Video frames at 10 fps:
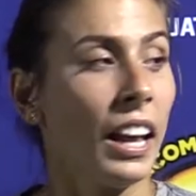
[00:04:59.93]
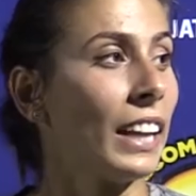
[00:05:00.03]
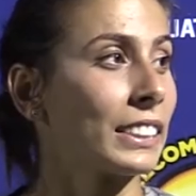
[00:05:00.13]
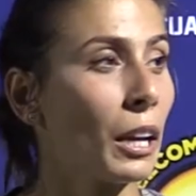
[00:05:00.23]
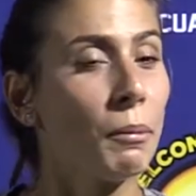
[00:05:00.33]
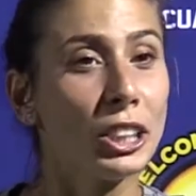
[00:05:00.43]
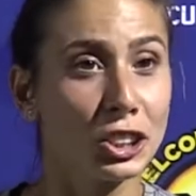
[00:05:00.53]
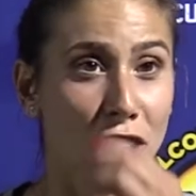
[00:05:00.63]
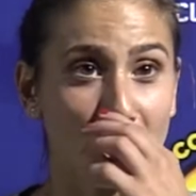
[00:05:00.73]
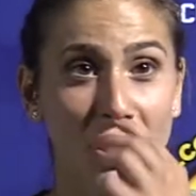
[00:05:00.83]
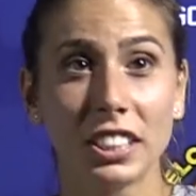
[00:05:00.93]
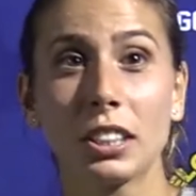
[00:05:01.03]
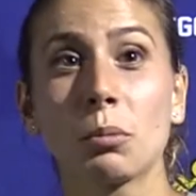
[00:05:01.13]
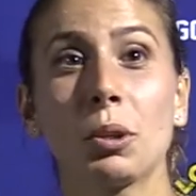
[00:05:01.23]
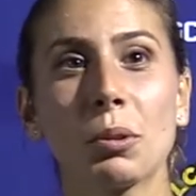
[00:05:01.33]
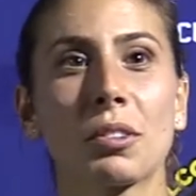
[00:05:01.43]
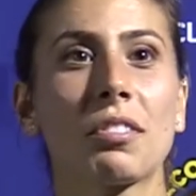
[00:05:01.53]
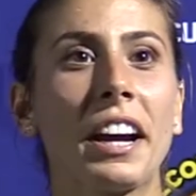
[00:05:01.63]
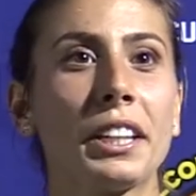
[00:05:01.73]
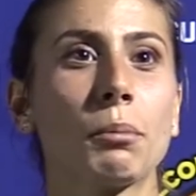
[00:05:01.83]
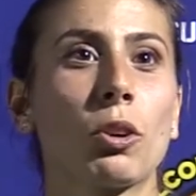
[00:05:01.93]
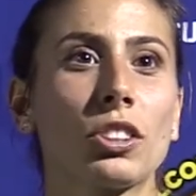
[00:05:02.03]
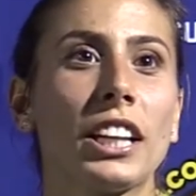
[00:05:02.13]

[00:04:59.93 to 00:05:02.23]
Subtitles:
As I mentioned earlier, we were fighting more.